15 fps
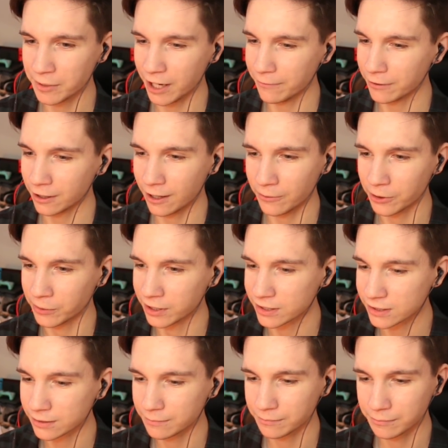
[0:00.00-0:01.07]
but I forgot what it
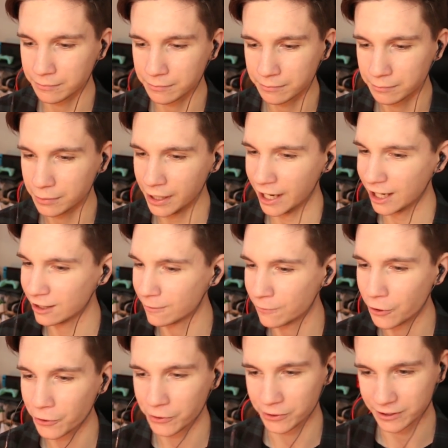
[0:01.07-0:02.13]
was. But hey, the
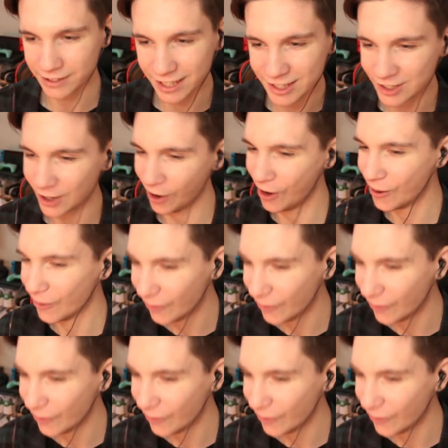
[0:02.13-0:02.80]
vocals, let's go.